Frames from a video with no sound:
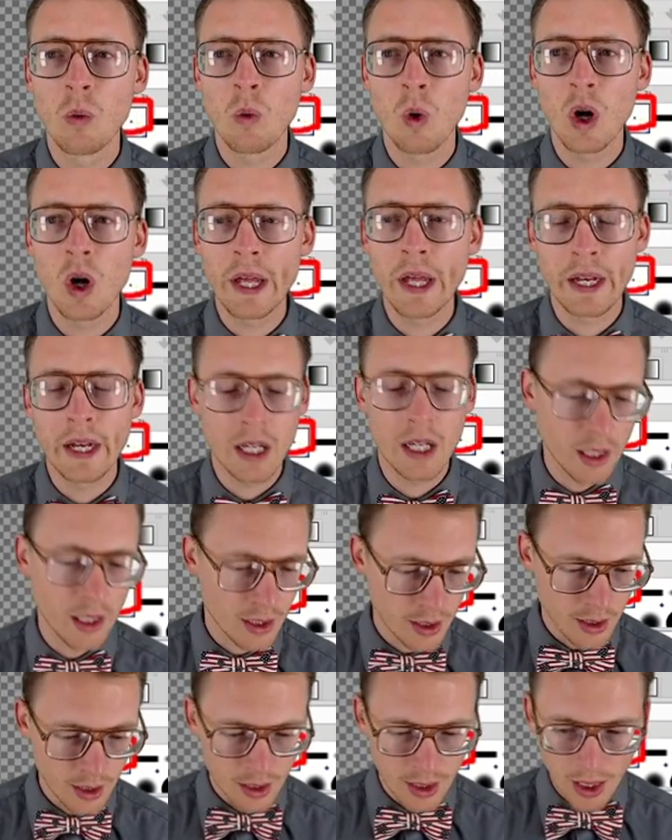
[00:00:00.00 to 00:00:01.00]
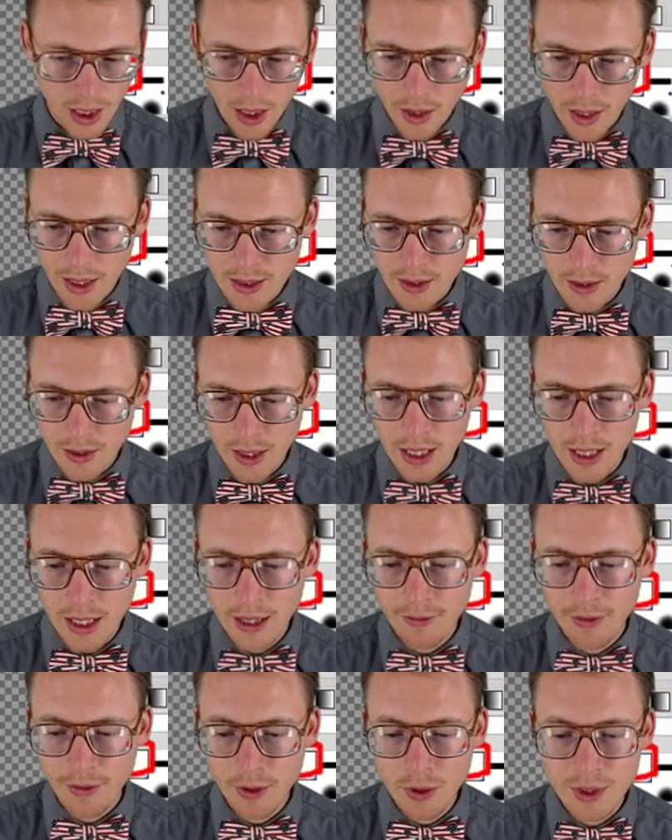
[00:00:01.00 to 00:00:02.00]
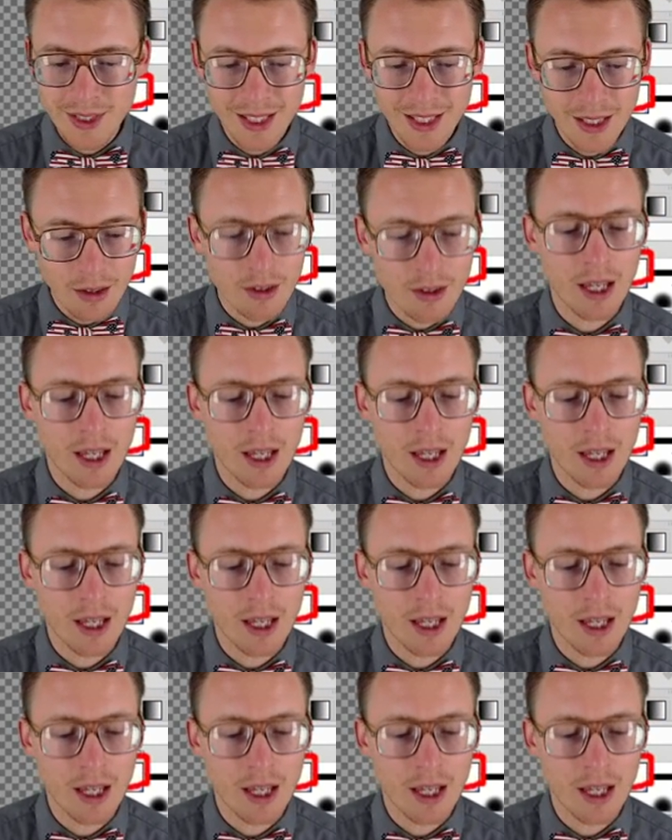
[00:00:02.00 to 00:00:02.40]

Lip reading: All right, so then if you still